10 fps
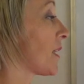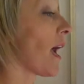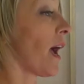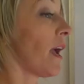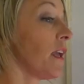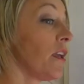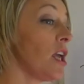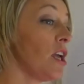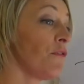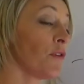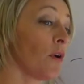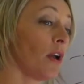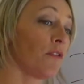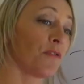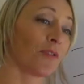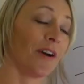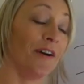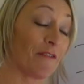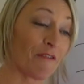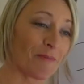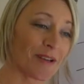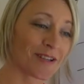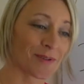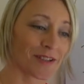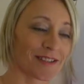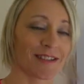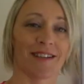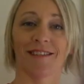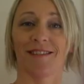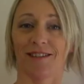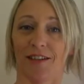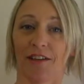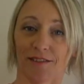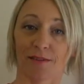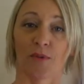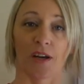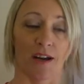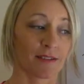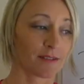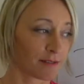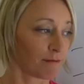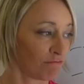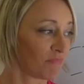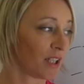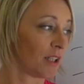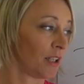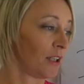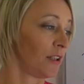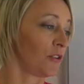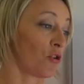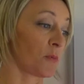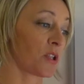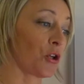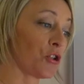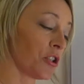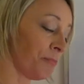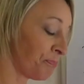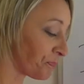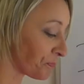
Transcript: yeah, if you have ever been to one of these classes and someone has dropped a gooden,